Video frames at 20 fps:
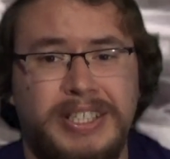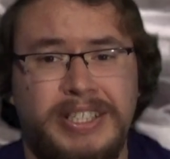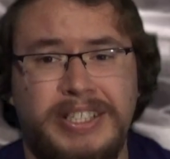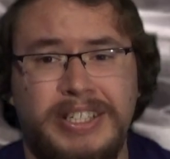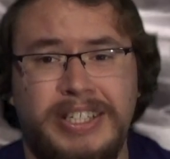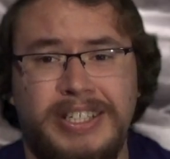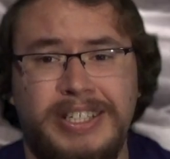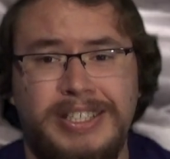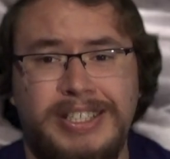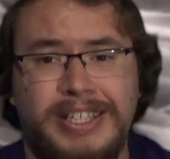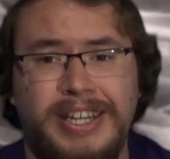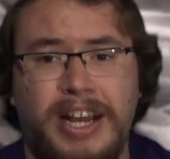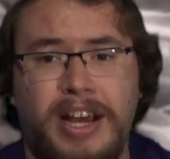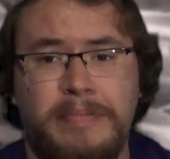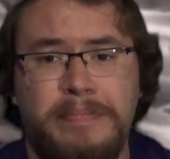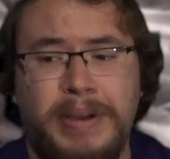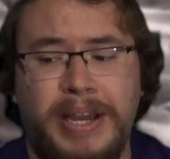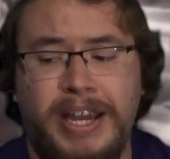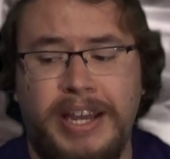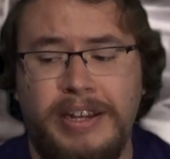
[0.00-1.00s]
that tended to
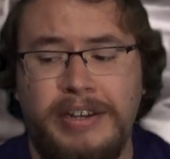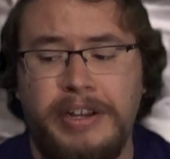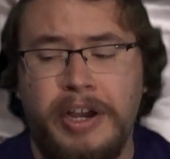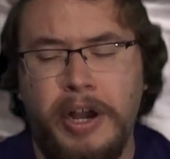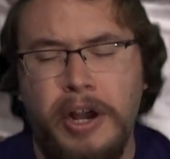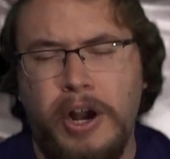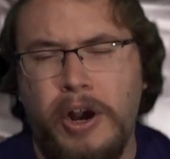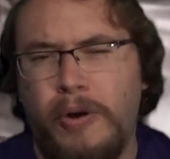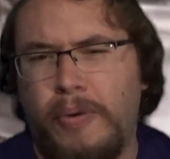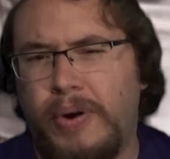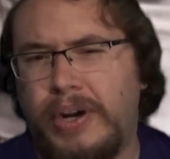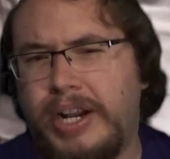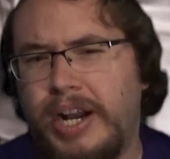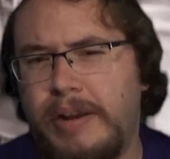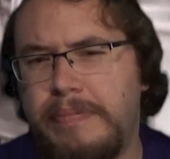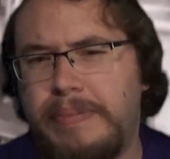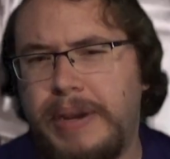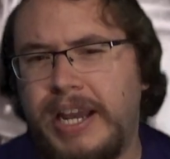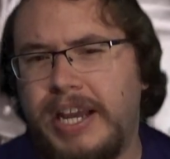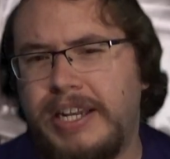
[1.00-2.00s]
got banned. What
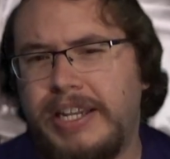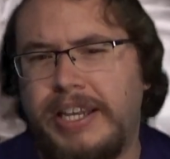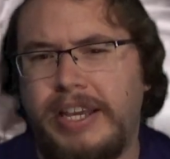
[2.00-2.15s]
got banned